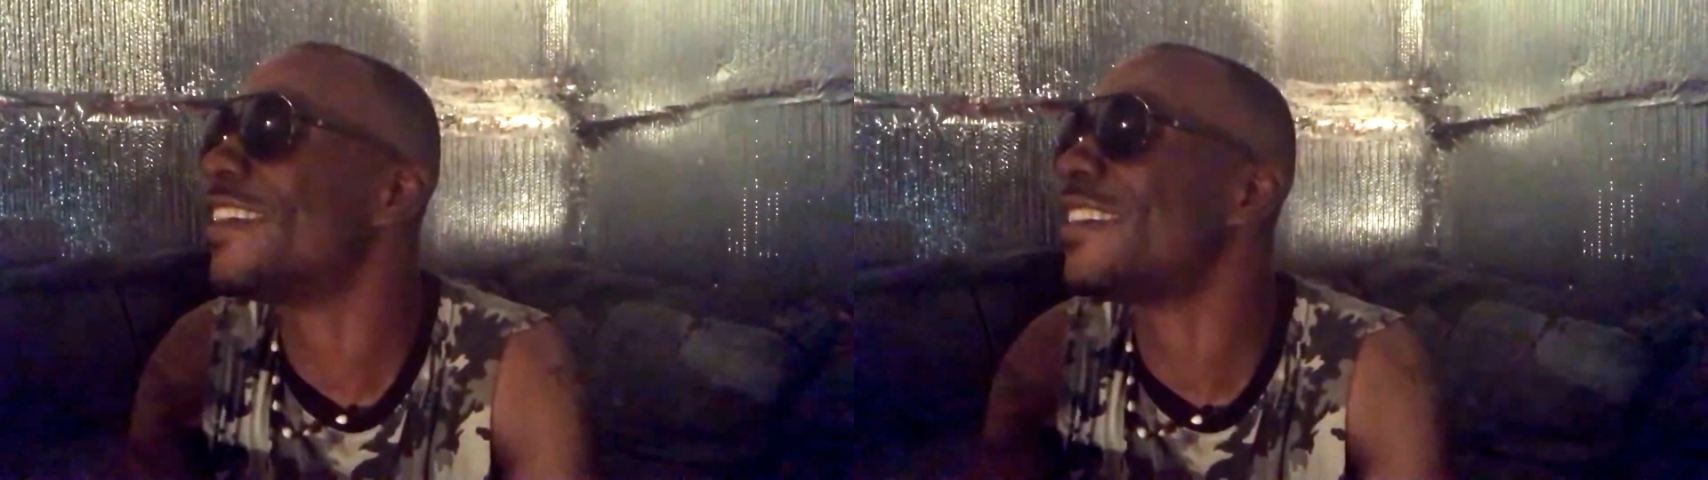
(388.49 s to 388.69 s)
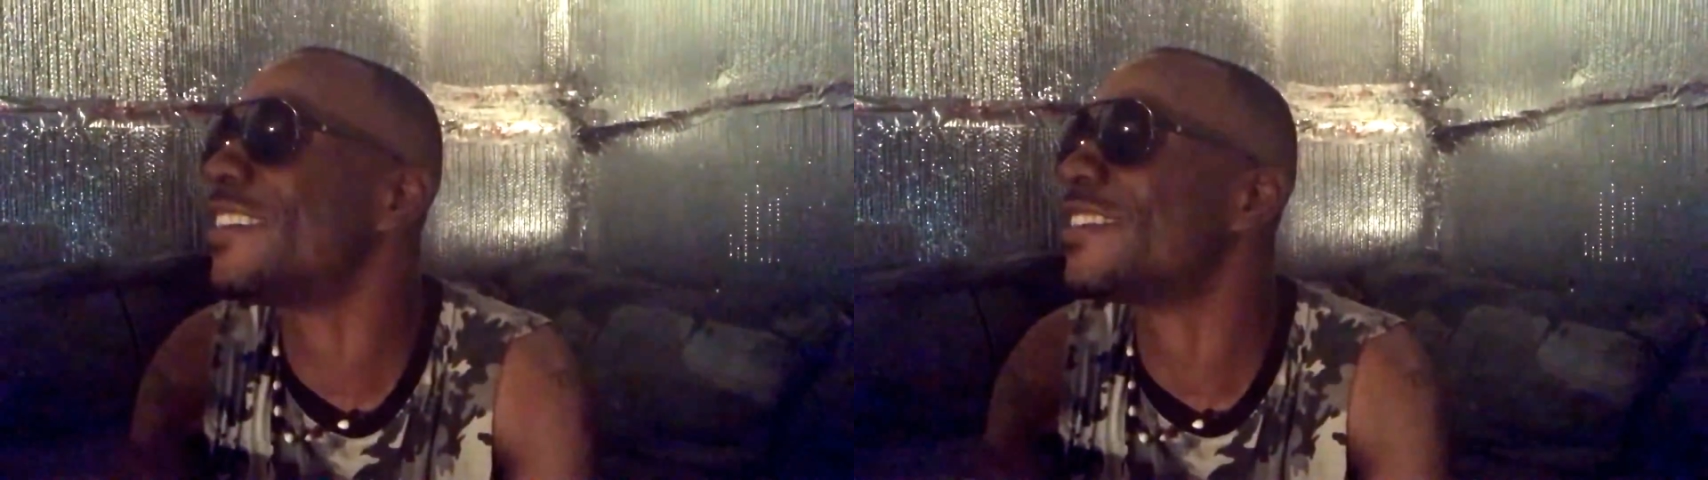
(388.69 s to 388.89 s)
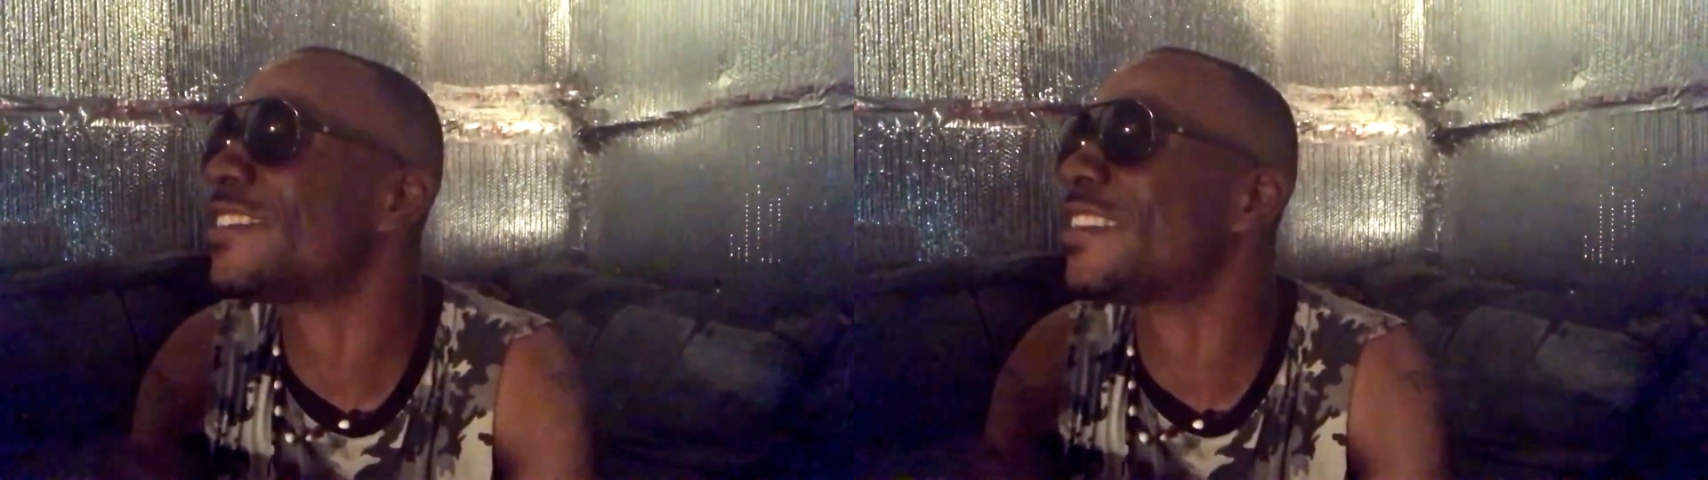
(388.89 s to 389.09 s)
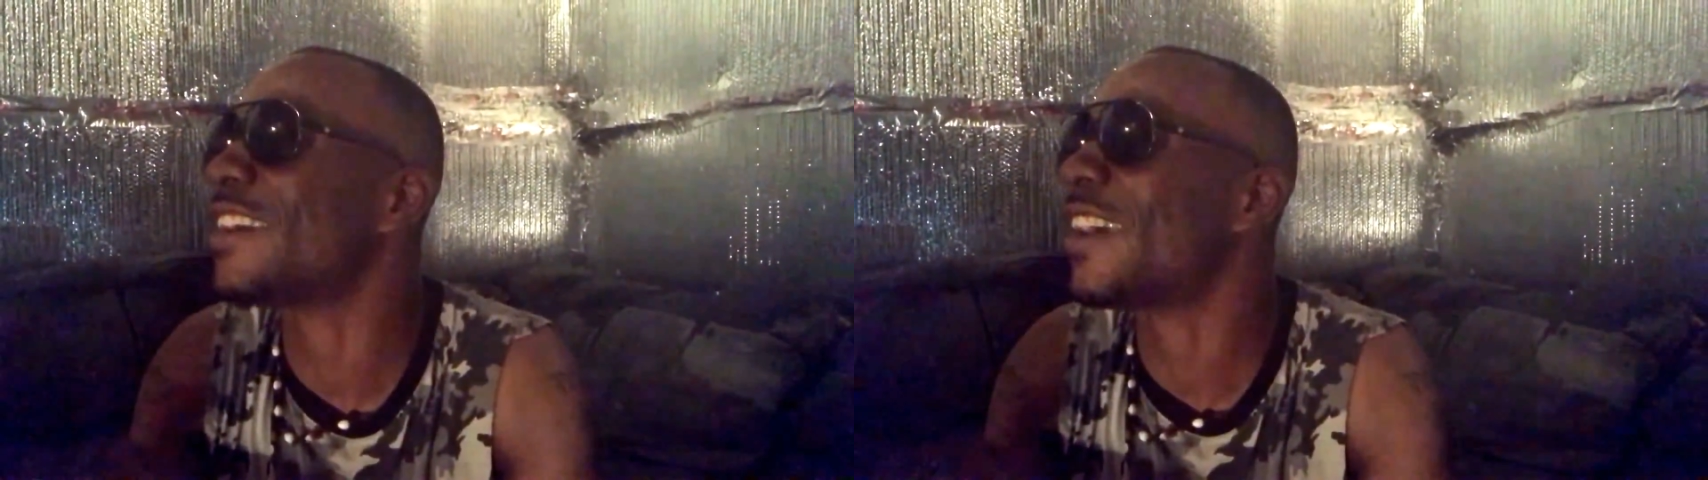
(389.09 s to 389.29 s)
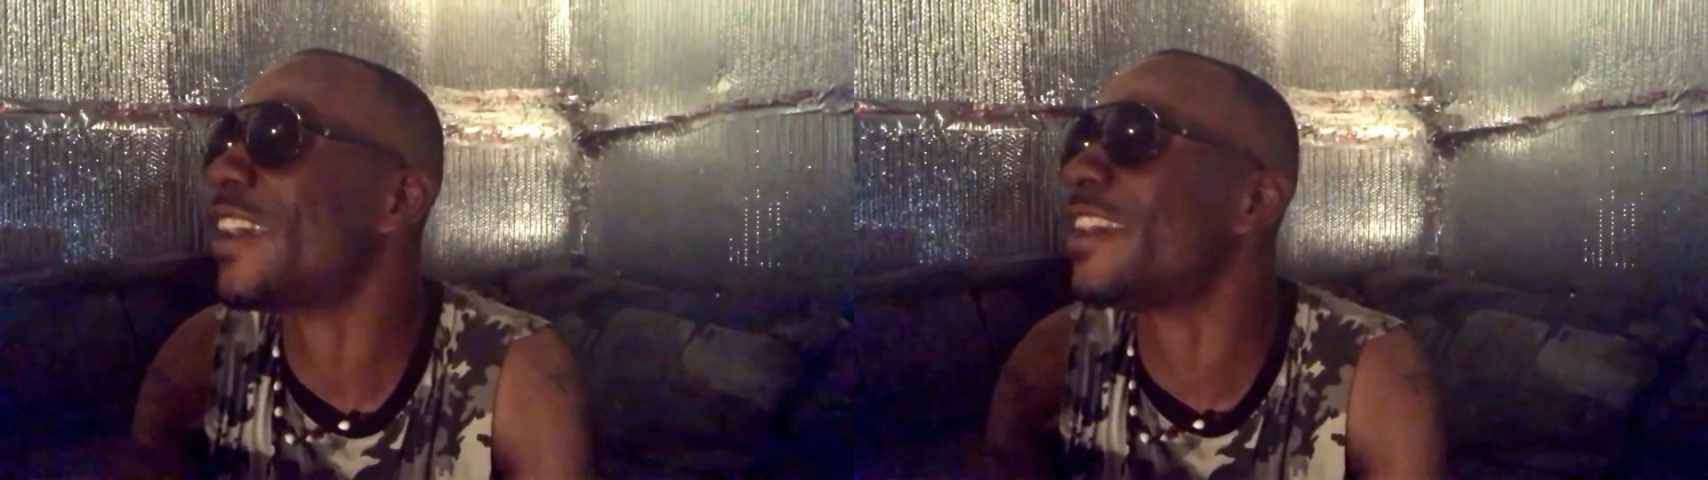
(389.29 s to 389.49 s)
is to
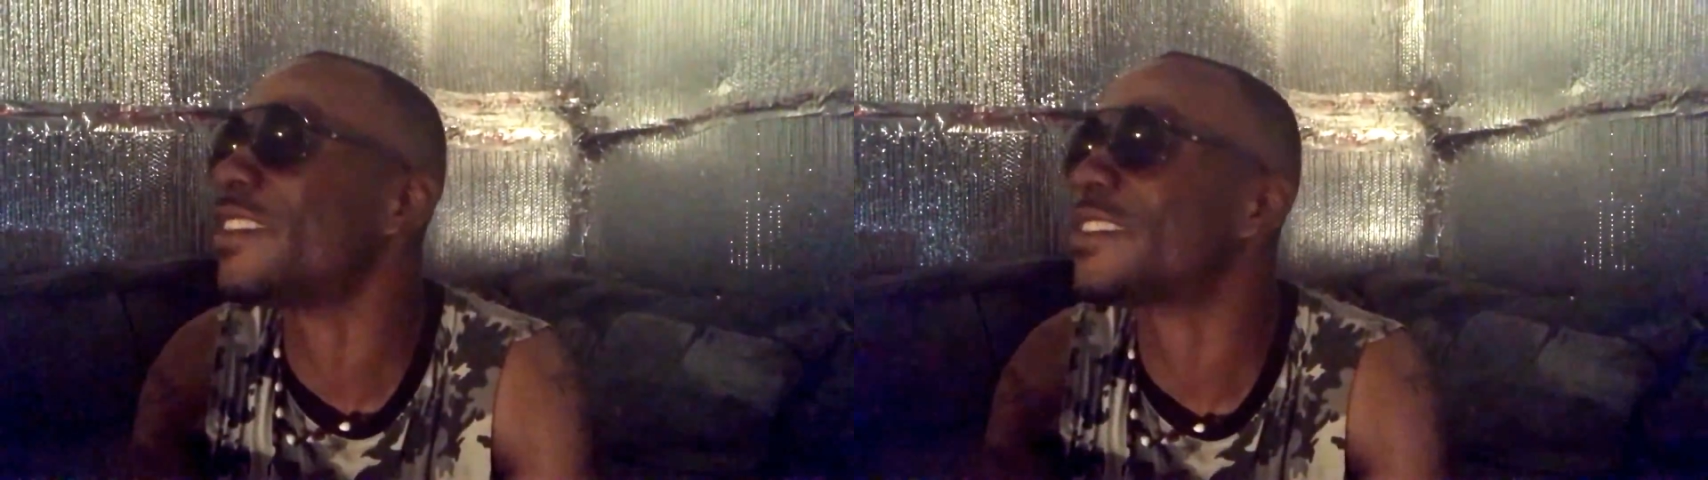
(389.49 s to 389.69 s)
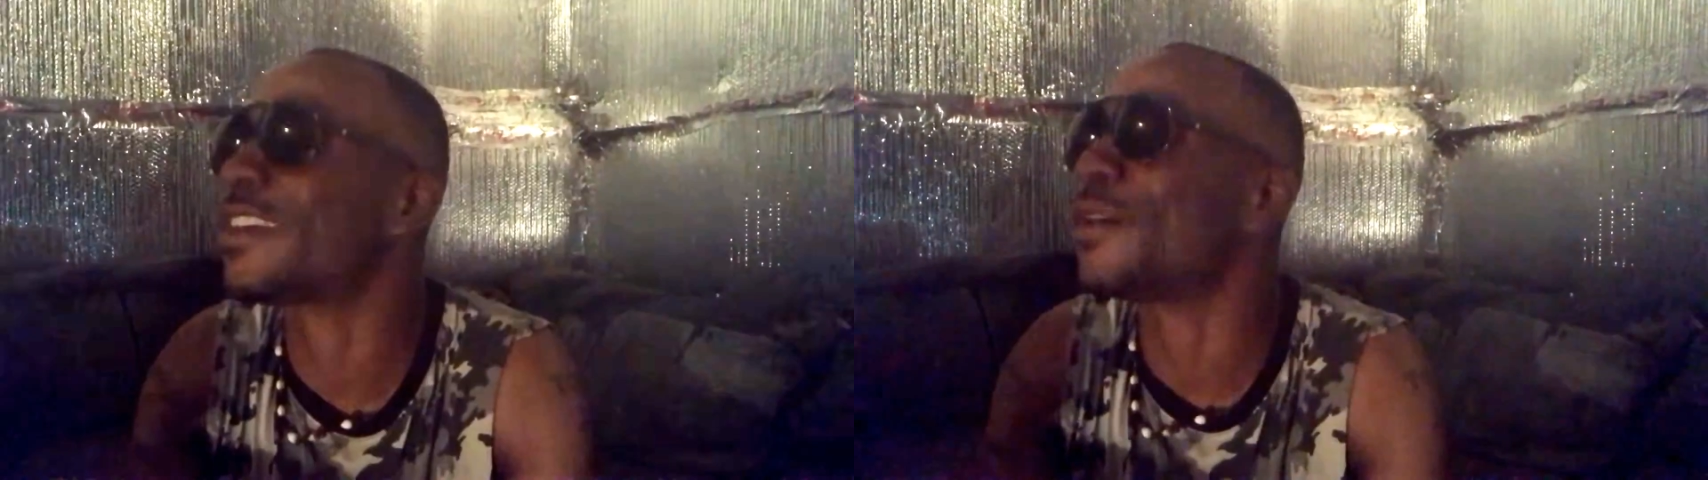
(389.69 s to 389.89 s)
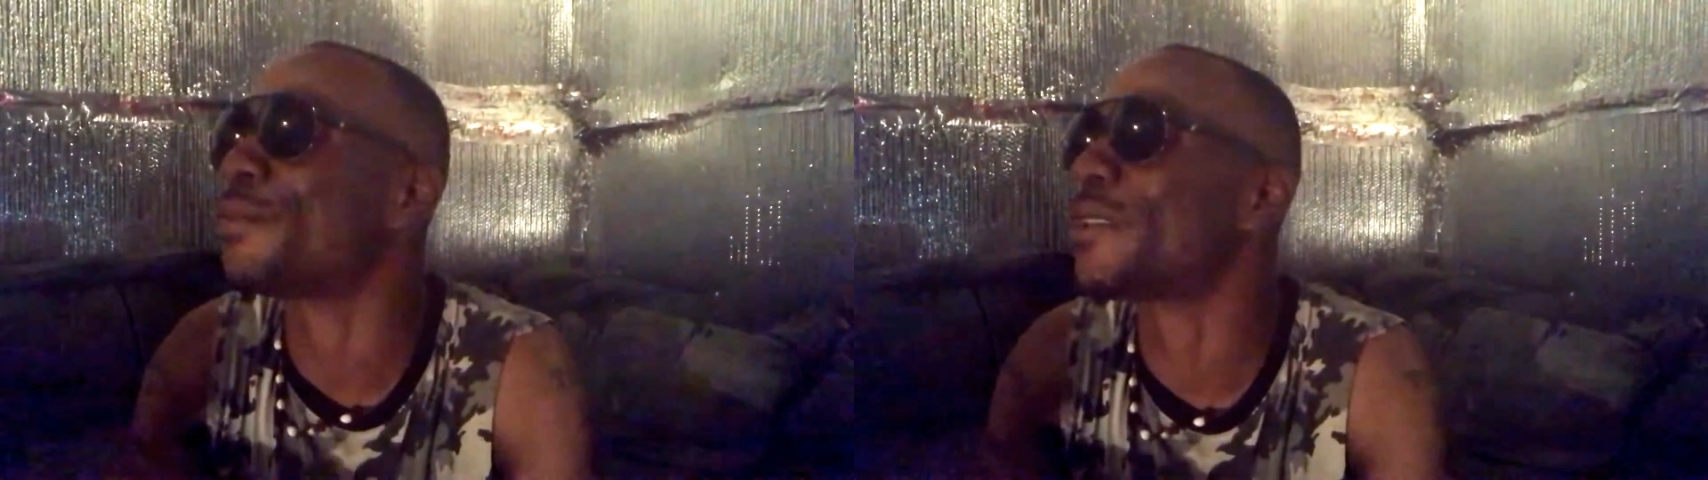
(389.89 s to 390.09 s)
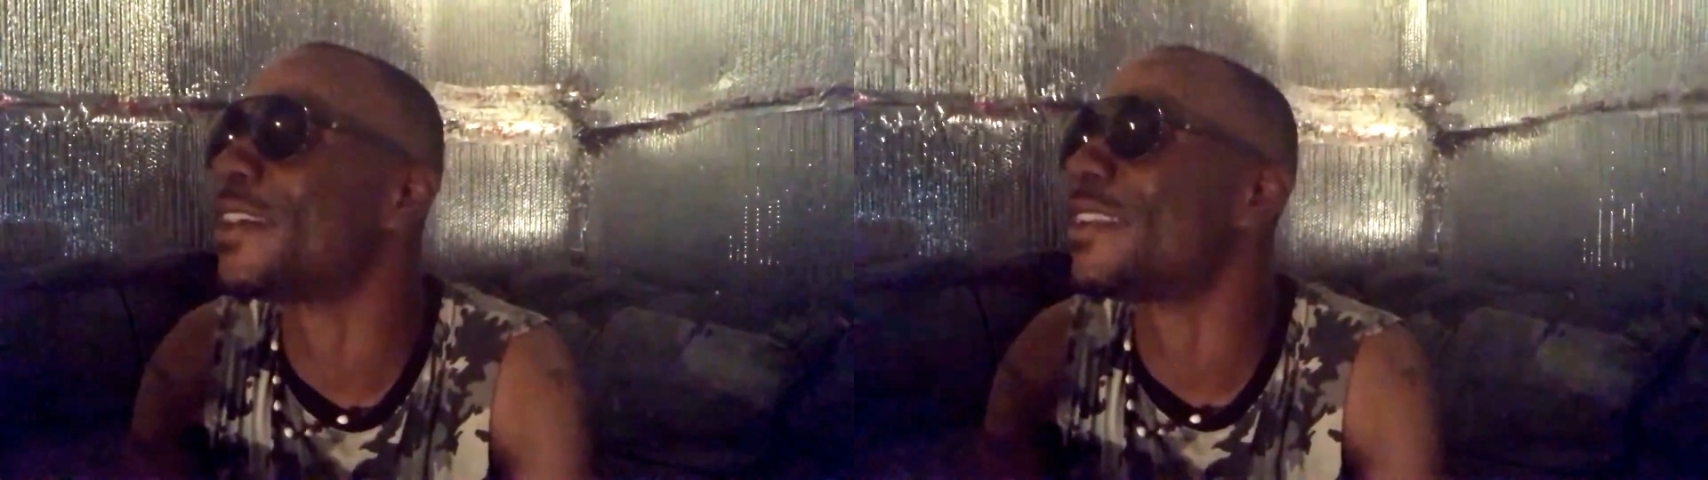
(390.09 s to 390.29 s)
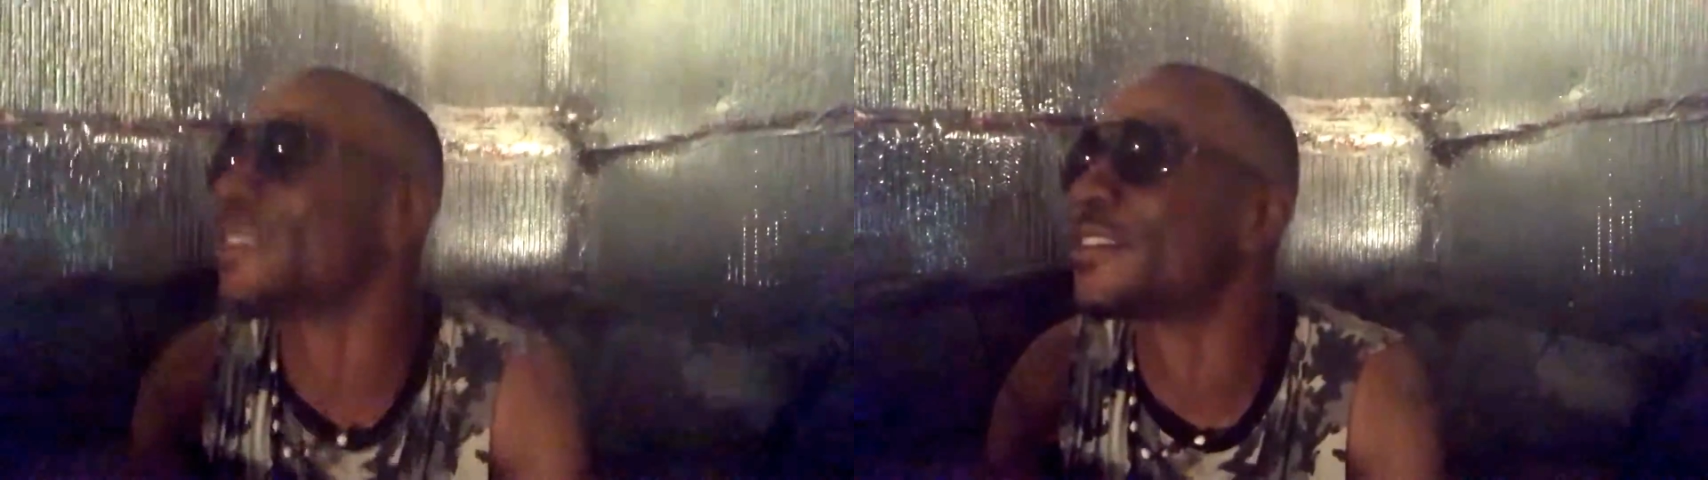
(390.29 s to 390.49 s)
hate something or